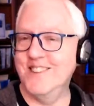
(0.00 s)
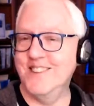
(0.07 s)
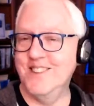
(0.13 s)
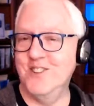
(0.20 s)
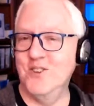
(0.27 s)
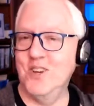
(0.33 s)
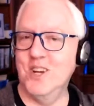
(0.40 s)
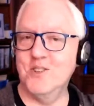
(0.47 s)

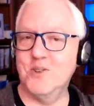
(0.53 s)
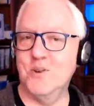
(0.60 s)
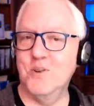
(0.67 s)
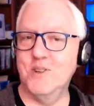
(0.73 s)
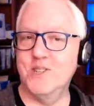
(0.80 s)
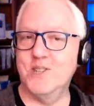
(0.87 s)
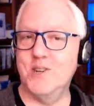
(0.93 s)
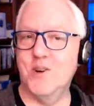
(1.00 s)
You guys are
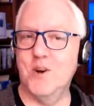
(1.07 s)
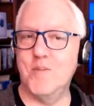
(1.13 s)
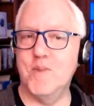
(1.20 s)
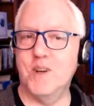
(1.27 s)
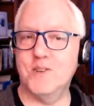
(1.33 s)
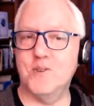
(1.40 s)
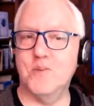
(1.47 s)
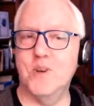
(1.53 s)
going to show up
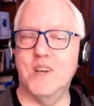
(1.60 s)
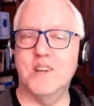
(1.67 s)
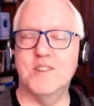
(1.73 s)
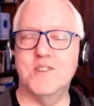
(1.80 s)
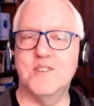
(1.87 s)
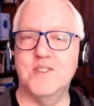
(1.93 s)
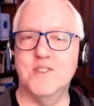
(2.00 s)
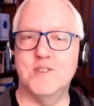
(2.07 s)
next week
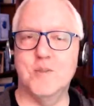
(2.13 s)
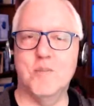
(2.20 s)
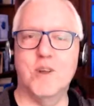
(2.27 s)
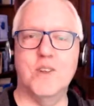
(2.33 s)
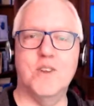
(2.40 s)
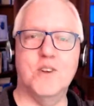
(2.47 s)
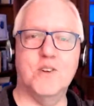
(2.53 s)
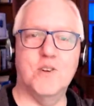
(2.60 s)
and see
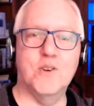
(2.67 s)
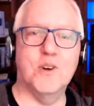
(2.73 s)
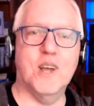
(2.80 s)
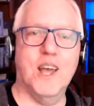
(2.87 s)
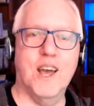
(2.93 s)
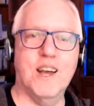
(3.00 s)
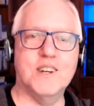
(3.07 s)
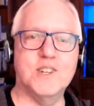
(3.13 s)
somebody that took
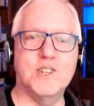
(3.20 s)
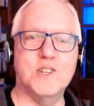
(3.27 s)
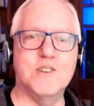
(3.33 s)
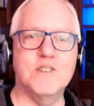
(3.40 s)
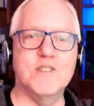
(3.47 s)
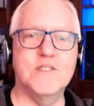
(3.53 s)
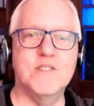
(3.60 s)
action,